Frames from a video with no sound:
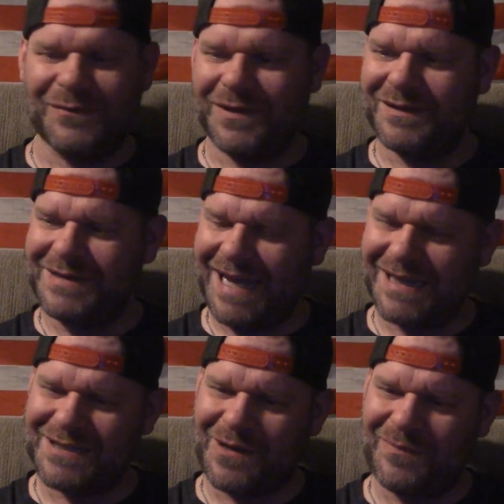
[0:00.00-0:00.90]
when you
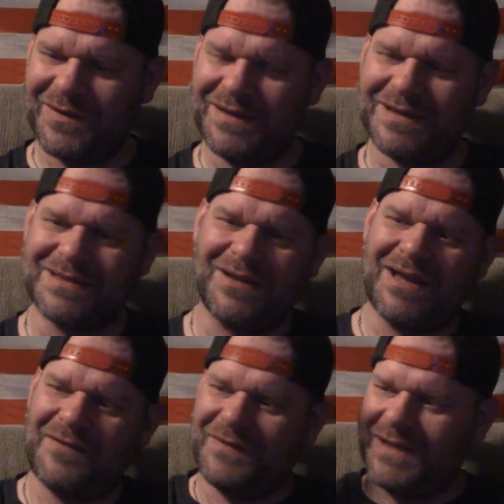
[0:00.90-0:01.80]
take something that's a
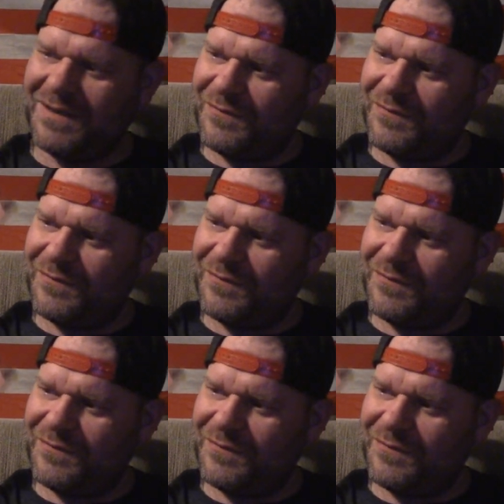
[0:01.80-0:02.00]
lefty,